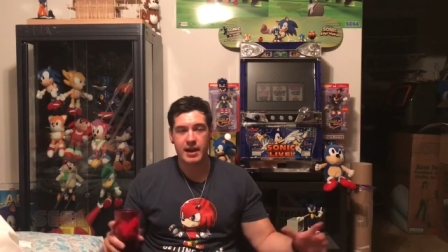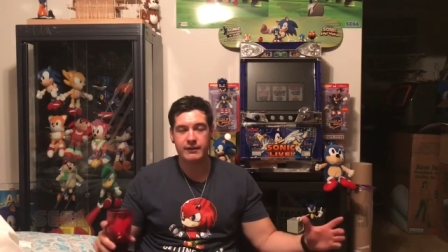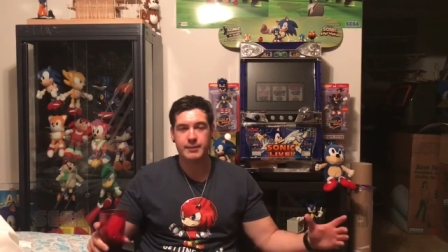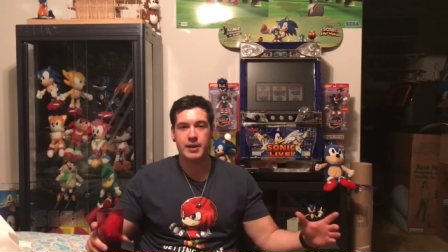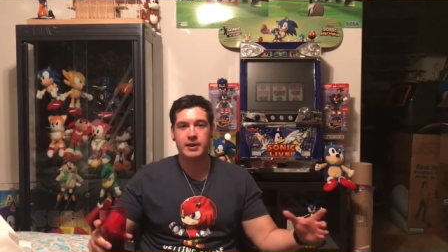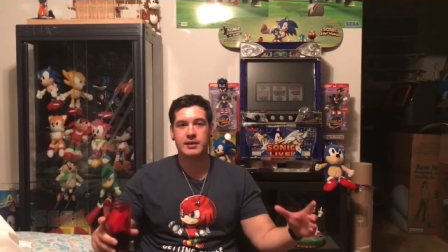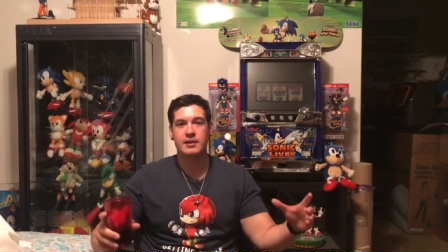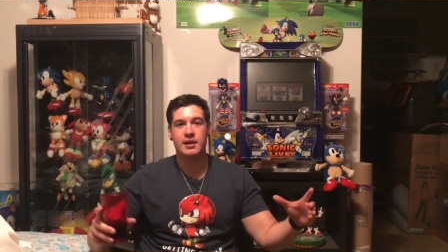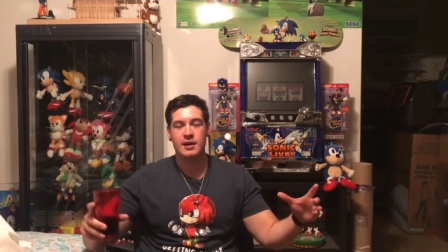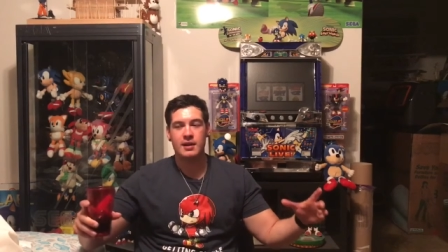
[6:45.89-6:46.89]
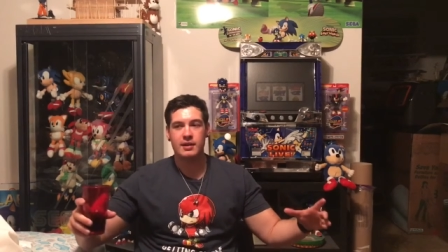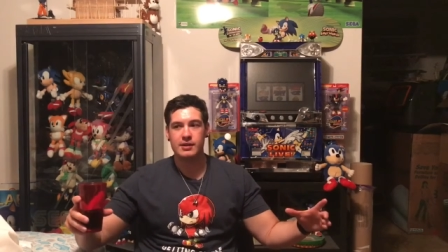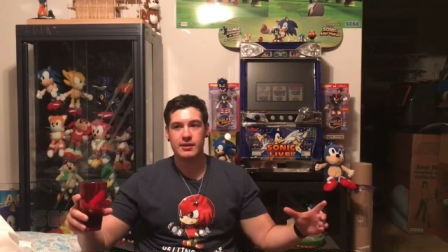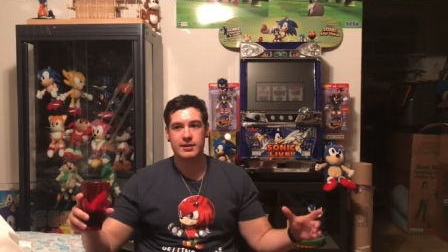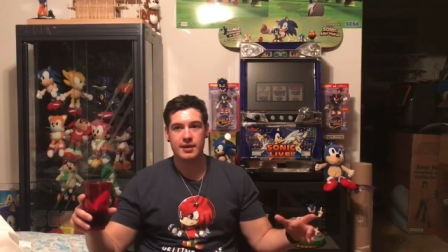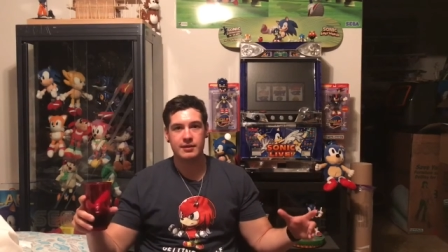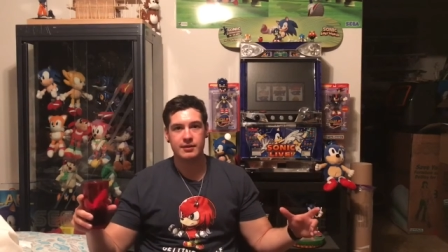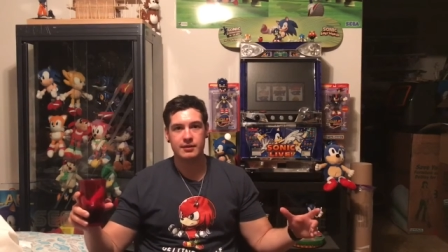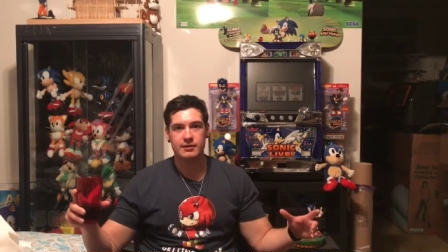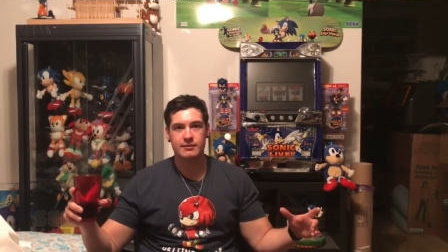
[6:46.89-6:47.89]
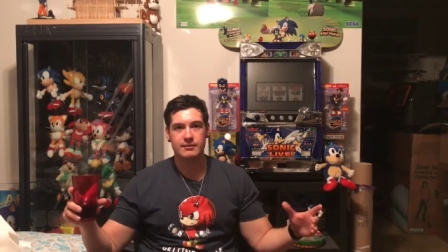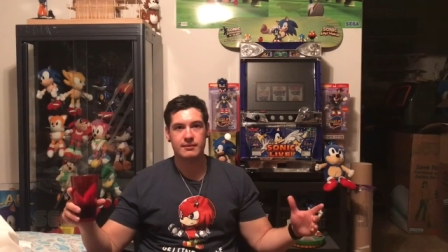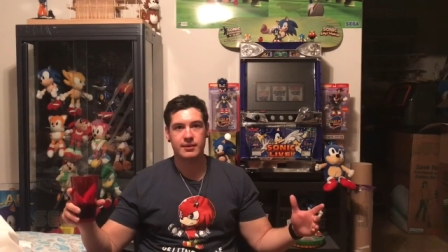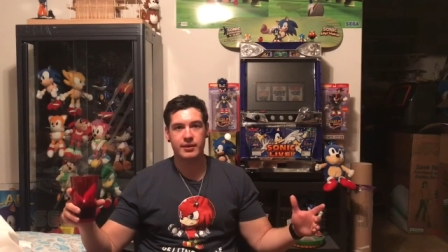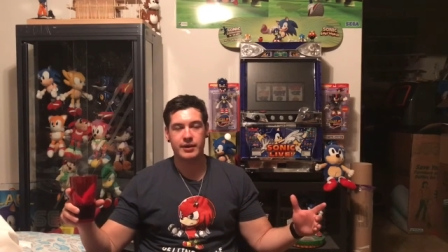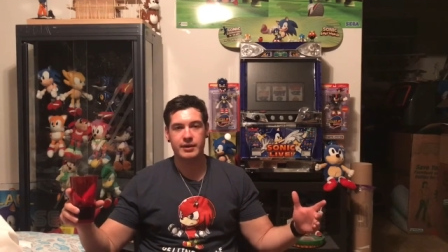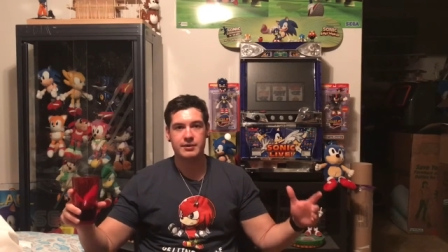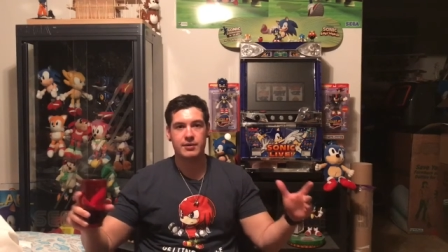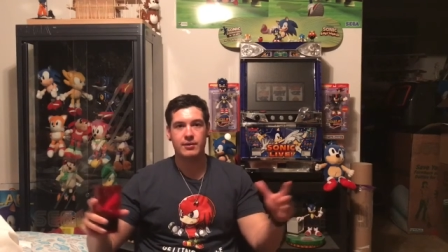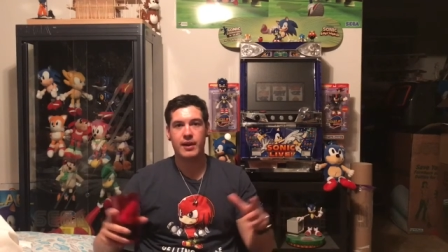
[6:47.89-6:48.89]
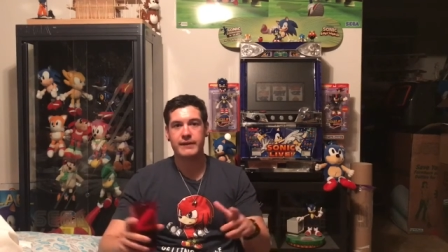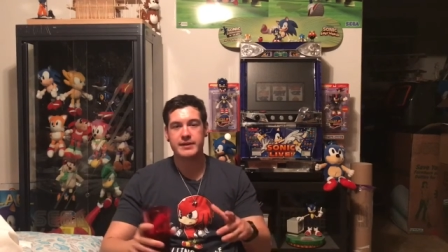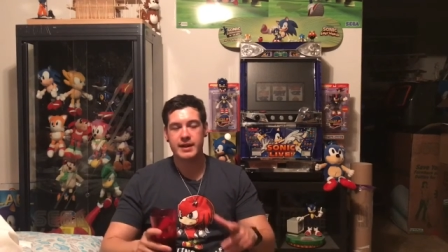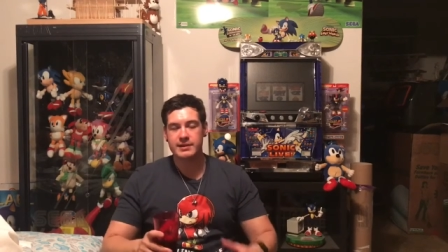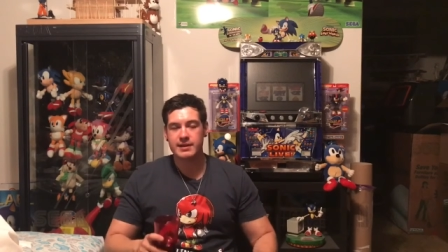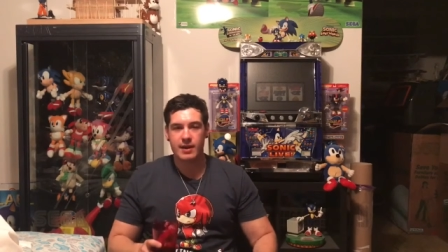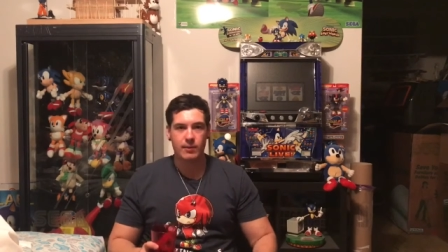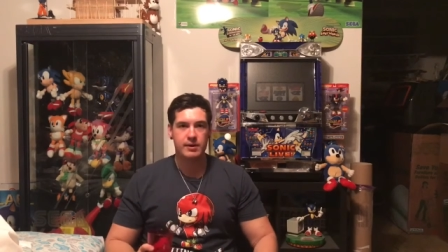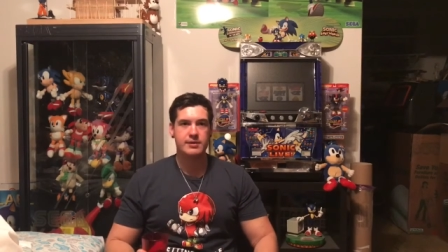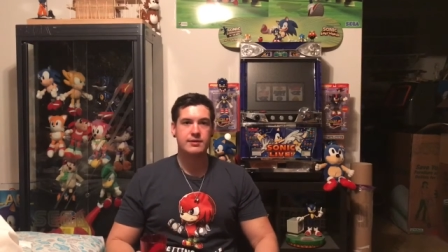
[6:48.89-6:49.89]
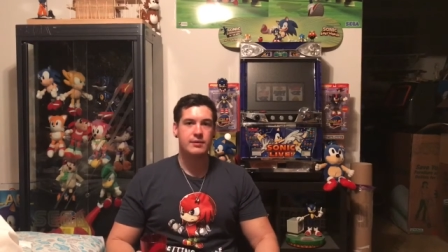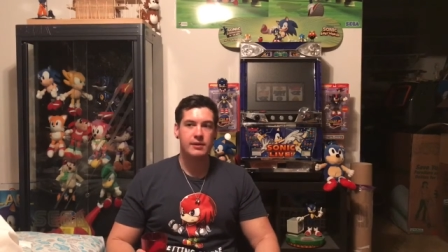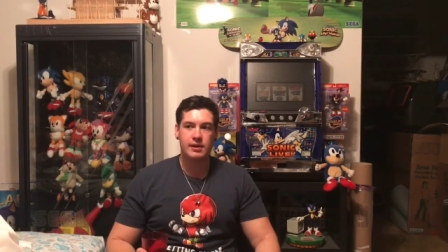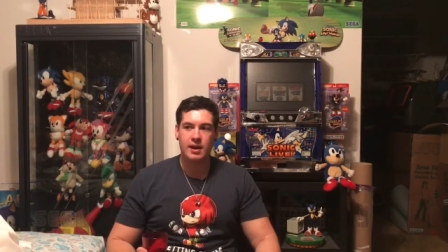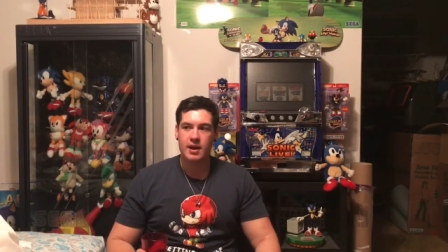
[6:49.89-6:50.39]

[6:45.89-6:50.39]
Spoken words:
Everybody, that's under 30 years old gravitates to that one store.